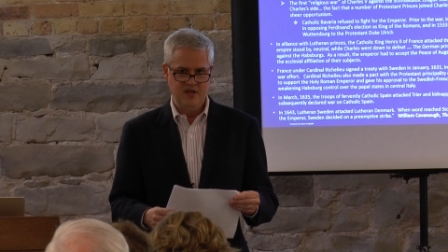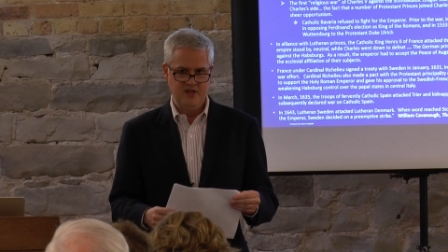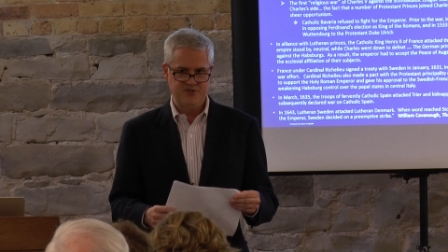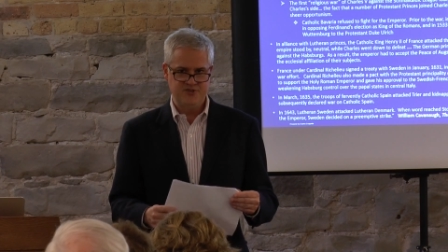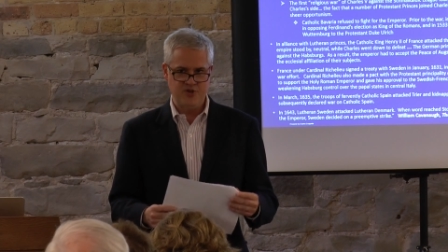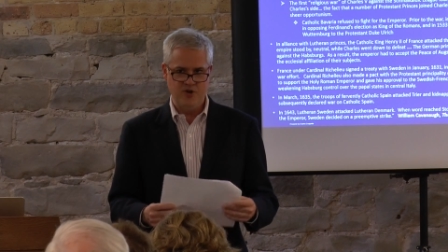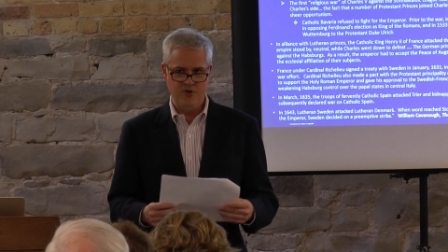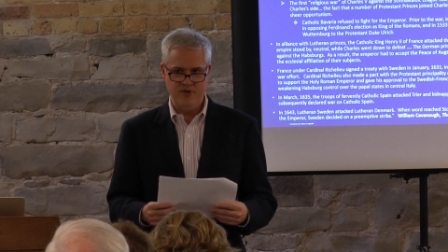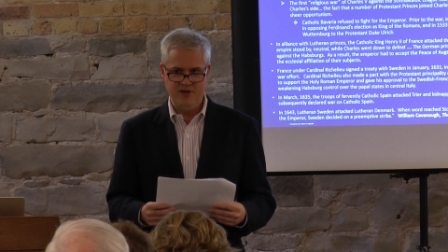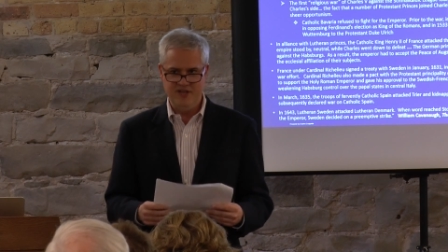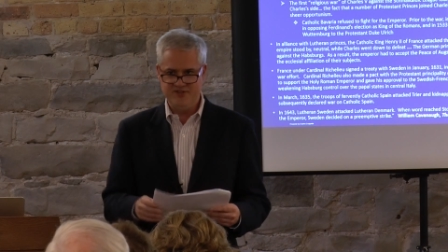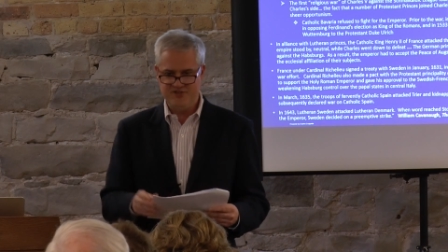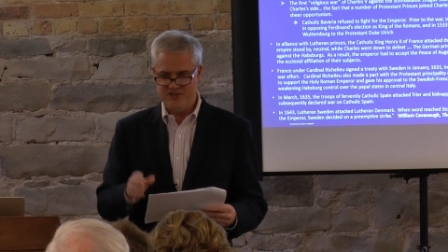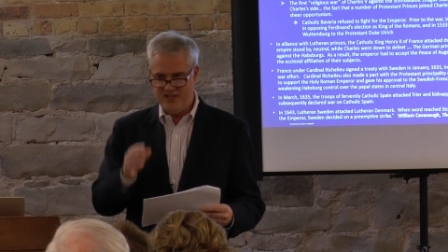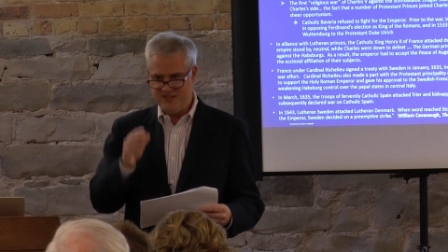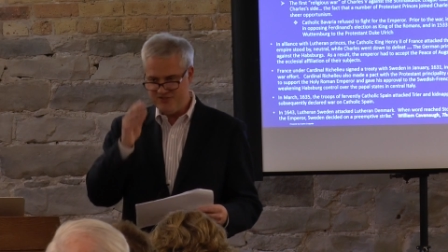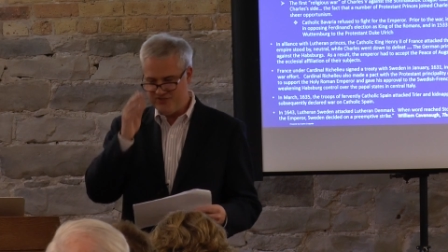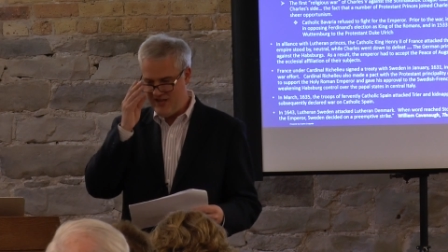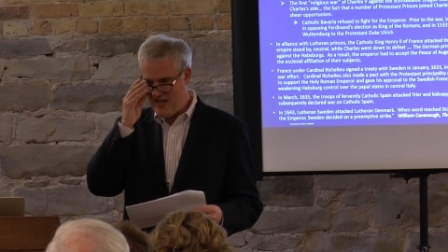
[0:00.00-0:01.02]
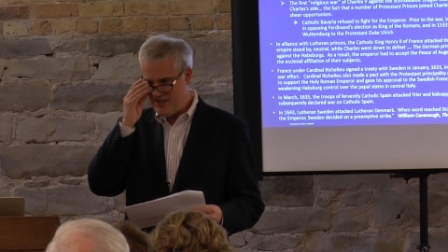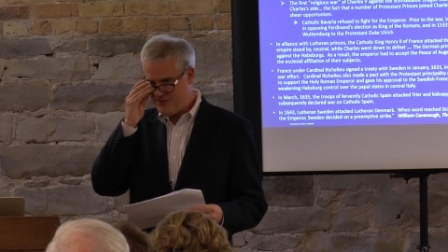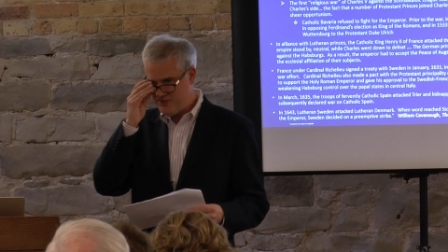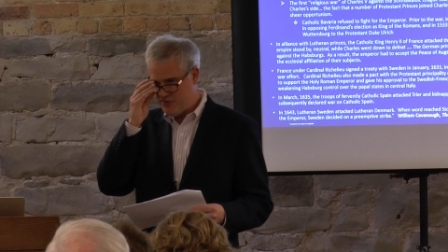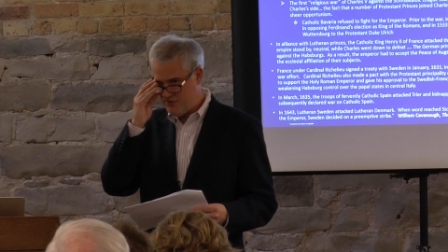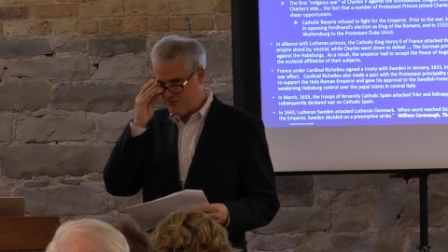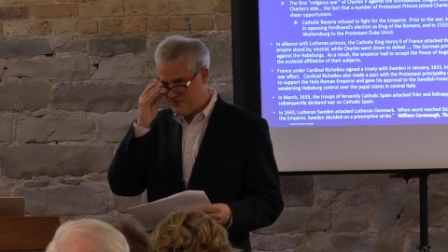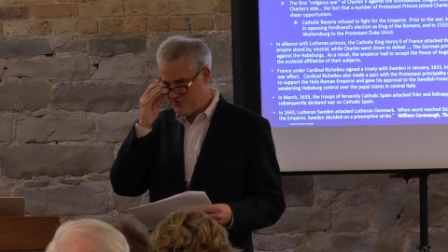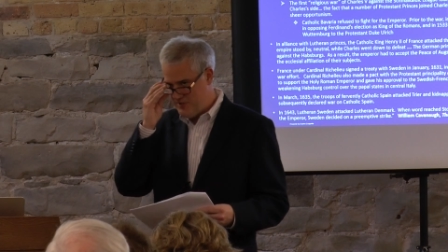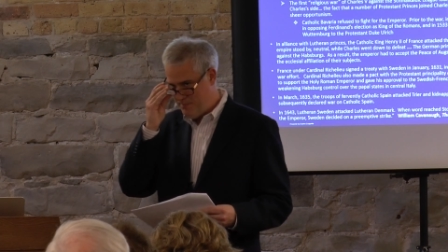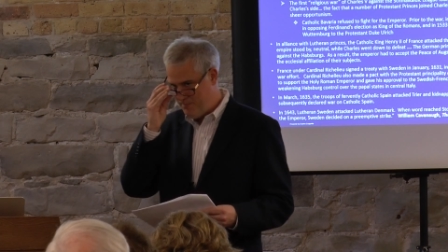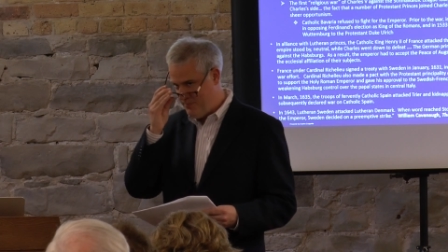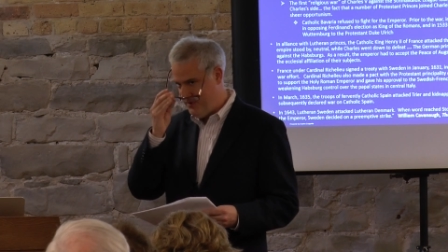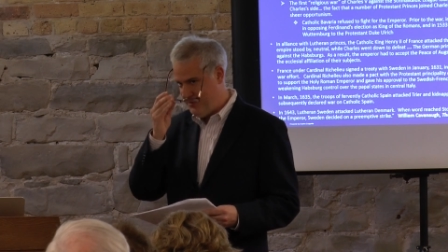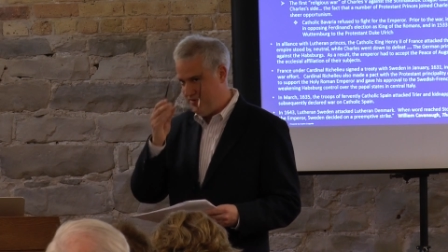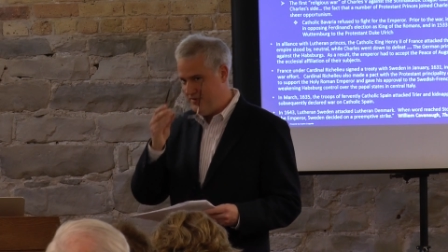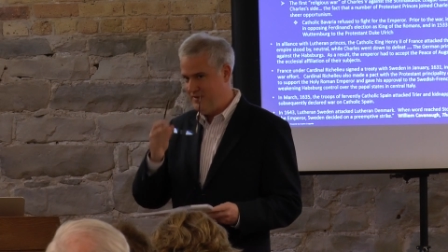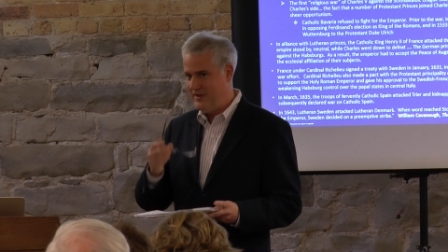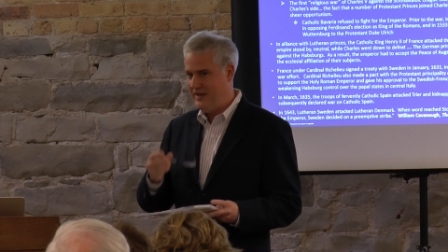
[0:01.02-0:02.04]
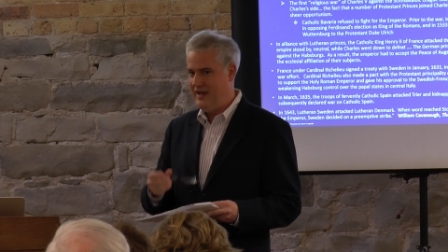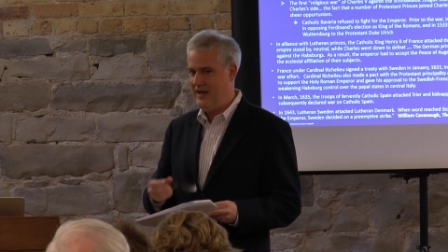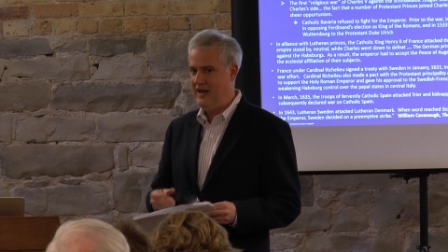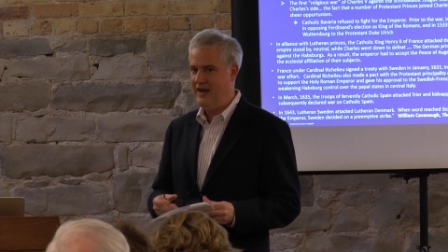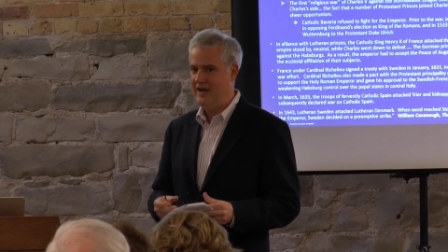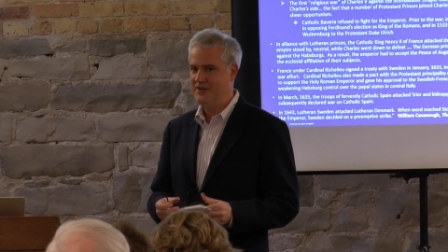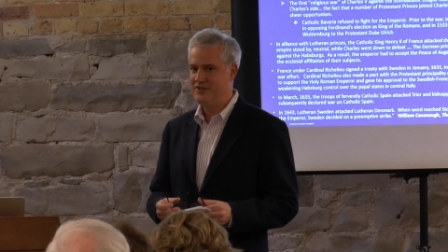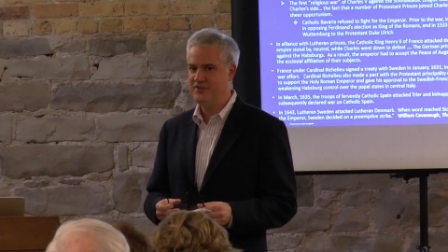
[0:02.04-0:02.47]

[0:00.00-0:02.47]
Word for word: So it's, it's not so simple uh,